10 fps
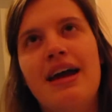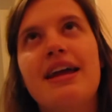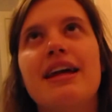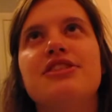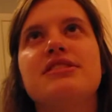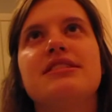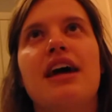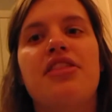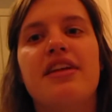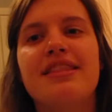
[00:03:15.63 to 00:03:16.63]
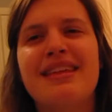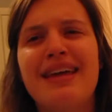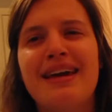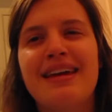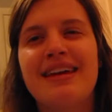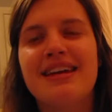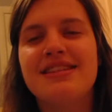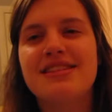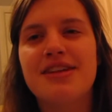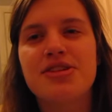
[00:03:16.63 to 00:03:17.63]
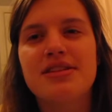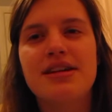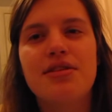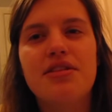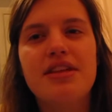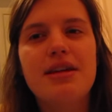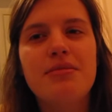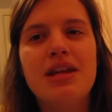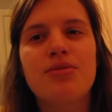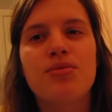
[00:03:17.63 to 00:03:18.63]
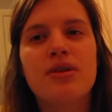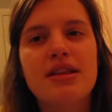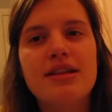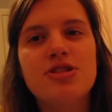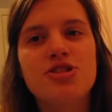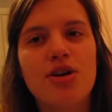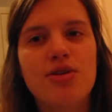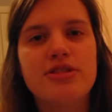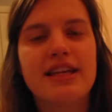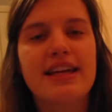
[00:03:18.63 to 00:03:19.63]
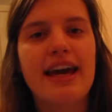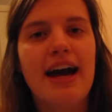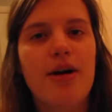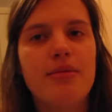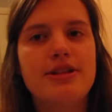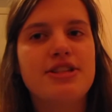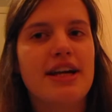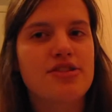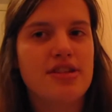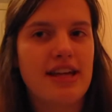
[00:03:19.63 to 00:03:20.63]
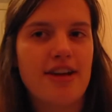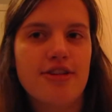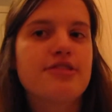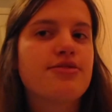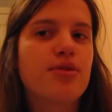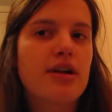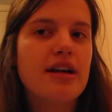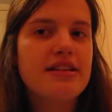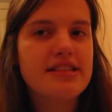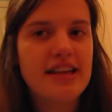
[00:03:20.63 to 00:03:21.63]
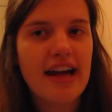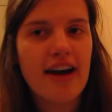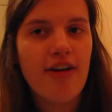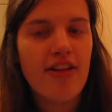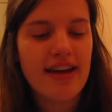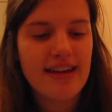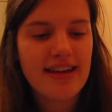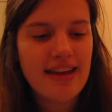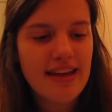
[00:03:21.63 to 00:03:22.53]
And I think that like it's such a little thing, but it really shows like how much he actually cares for us, and how like